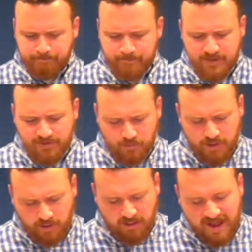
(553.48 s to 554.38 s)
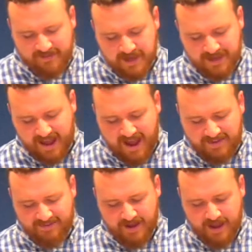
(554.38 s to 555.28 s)
So one of your classmates
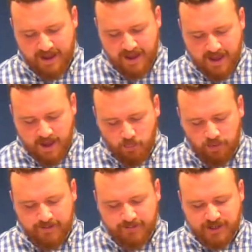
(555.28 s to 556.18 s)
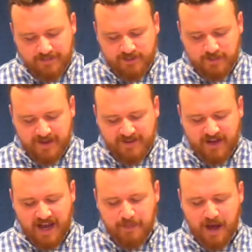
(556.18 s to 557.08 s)
asked, William James speaks of a
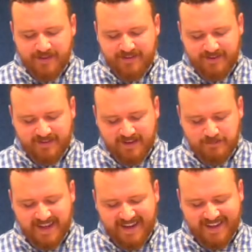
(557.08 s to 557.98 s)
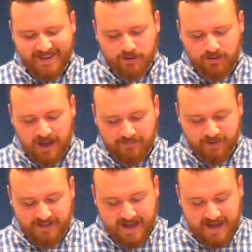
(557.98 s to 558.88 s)
hypothesis as being either alive or
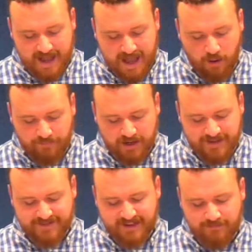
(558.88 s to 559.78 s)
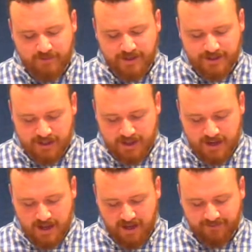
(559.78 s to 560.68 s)
dead. However, his
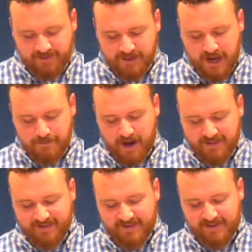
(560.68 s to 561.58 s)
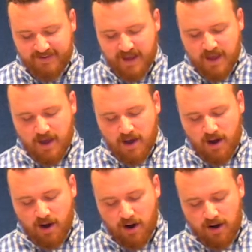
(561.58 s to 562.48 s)
definition of such hypotheses
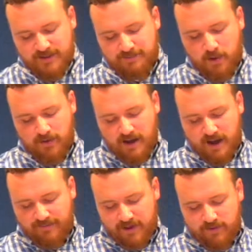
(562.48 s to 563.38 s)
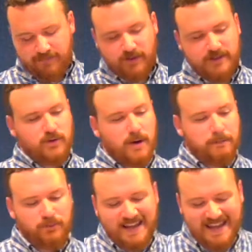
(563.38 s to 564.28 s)
are spoken of in reference to our
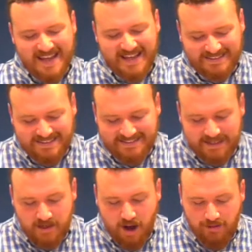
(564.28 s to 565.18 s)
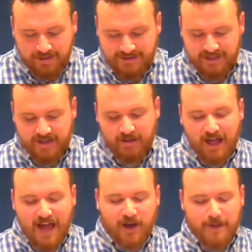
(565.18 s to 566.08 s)
pre-existing knowledge. And a
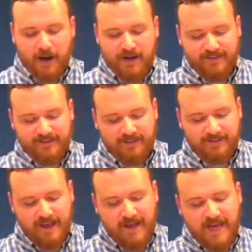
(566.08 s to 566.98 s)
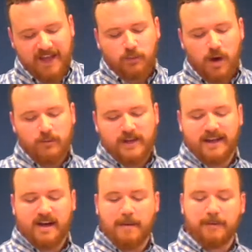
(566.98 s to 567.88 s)
live hypothesis is one we
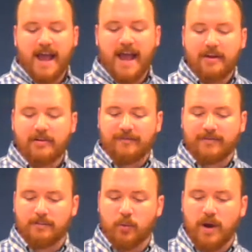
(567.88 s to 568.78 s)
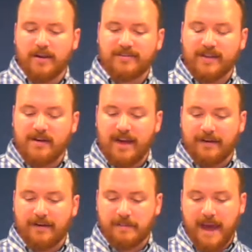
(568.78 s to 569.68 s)
can comprehend or have some awareness of, have
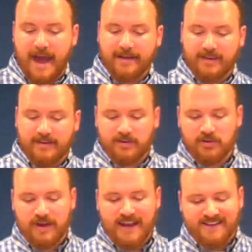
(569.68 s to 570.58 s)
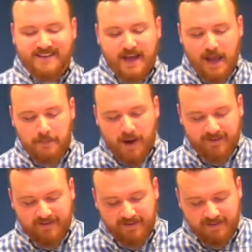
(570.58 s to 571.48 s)
some access to, and a dead
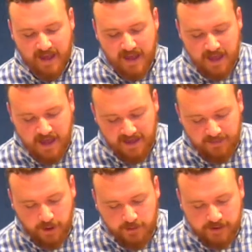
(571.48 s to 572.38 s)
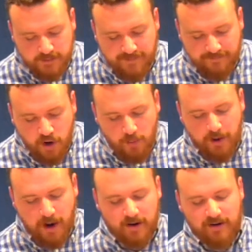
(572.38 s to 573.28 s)
hypothesis is one which we have no
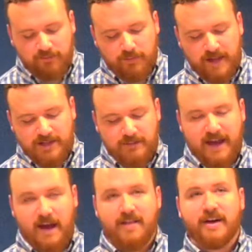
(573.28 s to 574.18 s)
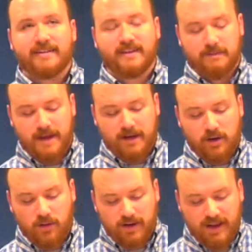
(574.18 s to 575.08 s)
prior information about and thus can make
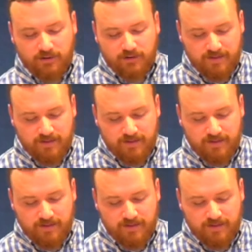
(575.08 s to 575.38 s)
no connections.